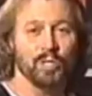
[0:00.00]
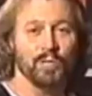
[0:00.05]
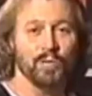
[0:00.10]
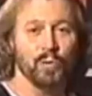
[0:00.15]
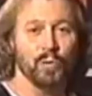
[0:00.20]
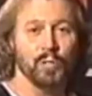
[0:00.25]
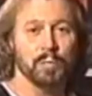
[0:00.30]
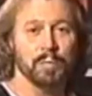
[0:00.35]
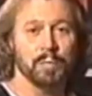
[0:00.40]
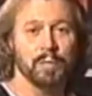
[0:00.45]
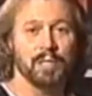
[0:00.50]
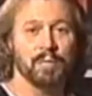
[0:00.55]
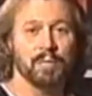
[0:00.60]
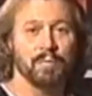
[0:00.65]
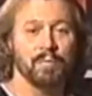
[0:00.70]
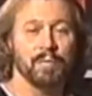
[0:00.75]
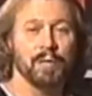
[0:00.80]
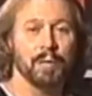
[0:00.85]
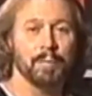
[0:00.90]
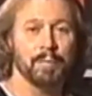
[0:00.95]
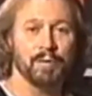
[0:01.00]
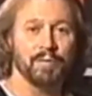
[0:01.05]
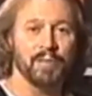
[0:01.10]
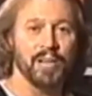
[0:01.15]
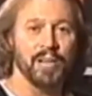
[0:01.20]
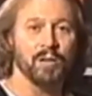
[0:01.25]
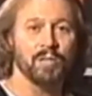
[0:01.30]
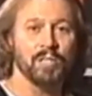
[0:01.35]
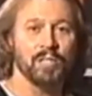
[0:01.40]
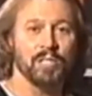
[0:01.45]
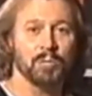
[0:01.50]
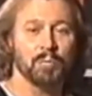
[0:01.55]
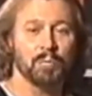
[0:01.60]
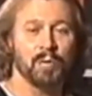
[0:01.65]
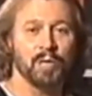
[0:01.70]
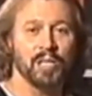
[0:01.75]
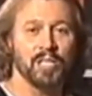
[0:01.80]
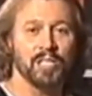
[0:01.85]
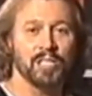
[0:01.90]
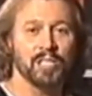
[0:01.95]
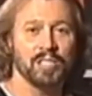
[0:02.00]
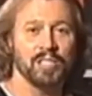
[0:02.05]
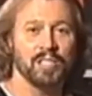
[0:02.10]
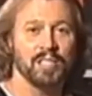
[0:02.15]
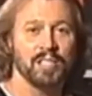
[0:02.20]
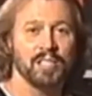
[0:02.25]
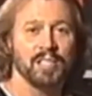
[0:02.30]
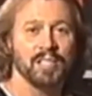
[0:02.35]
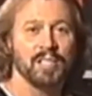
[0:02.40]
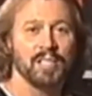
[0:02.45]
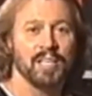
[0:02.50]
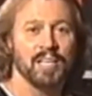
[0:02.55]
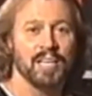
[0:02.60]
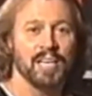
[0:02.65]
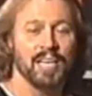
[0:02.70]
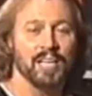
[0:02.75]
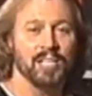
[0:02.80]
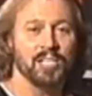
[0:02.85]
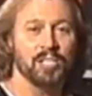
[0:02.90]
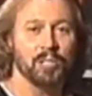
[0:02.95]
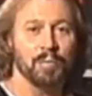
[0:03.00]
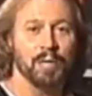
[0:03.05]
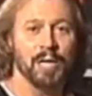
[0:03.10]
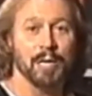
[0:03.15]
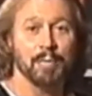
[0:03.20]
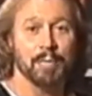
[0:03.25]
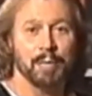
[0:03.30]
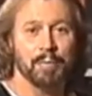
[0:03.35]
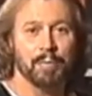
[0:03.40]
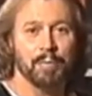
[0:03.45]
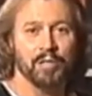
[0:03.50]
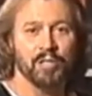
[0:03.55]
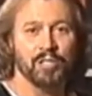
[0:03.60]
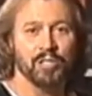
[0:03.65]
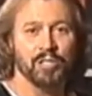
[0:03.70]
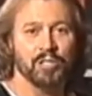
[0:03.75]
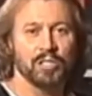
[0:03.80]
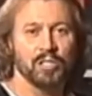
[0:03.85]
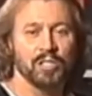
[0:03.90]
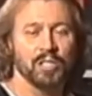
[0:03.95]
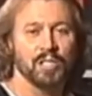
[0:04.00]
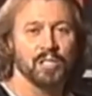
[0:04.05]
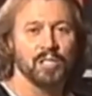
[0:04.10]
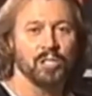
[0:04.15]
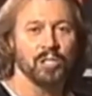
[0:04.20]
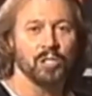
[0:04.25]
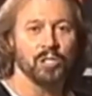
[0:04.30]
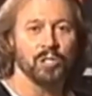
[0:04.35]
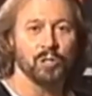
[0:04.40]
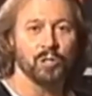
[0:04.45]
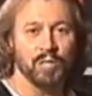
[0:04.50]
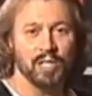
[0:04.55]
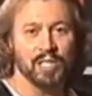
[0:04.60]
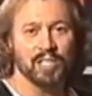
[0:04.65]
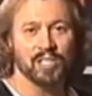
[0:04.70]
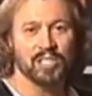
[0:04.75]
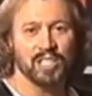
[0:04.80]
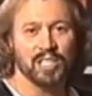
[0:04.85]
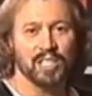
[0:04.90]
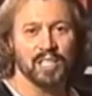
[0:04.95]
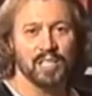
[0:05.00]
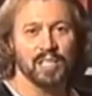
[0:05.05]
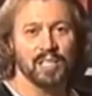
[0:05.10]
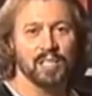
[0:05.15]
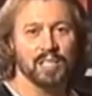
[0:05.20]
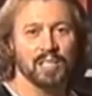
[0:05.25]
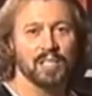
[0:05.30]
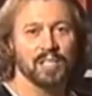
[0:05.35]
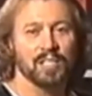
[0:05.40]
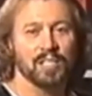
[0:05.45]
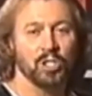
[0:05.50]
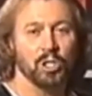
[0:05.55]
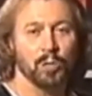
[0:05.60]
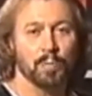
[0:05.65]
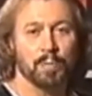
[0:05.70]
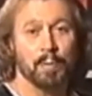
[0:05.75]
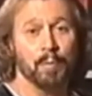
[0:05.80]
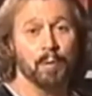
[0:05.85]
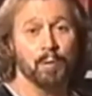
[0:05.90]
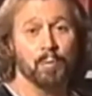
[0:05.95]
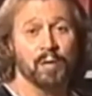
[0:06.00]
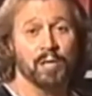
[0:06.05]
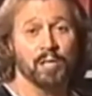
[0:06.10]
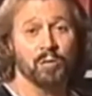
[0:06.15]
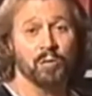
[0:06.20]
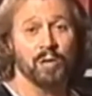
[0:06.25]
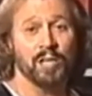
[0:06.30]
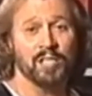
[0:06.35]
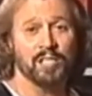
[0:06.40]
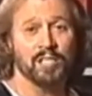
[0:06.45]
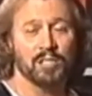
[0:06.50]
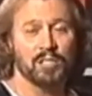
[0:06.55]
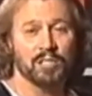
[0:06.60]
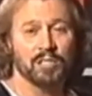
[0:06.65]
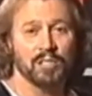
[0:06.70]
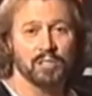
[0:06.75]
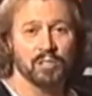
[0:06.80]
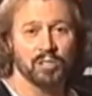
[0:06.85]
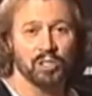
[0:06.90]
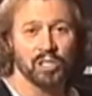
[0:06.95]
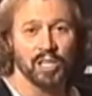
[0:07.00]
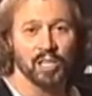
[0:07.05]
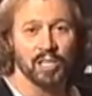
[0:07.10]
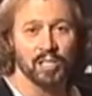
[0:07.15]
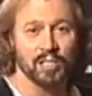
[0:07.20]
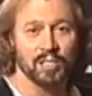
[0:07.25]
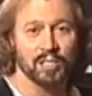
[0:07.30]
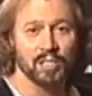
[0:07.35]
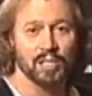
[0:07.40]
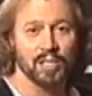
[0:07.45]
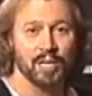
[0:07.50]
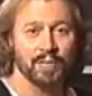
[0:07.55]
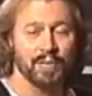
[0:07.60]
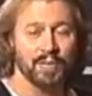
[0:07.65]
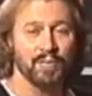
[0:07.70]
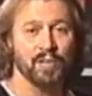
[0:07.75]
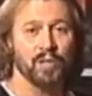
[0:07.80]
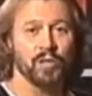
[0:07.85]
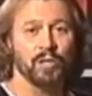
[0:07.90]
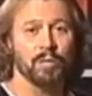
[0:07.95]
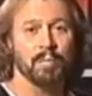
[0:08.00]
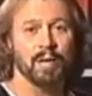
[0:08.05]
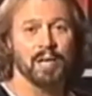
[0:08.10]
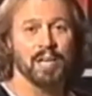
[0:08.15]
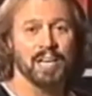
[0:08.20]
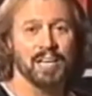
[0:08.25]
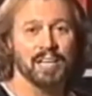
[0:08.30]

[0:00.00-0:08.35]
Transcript: You've always been a, a profound inspiration uh, to me and my brothers. Your unique singing. You're probably one of the greatest singers I've ever known in my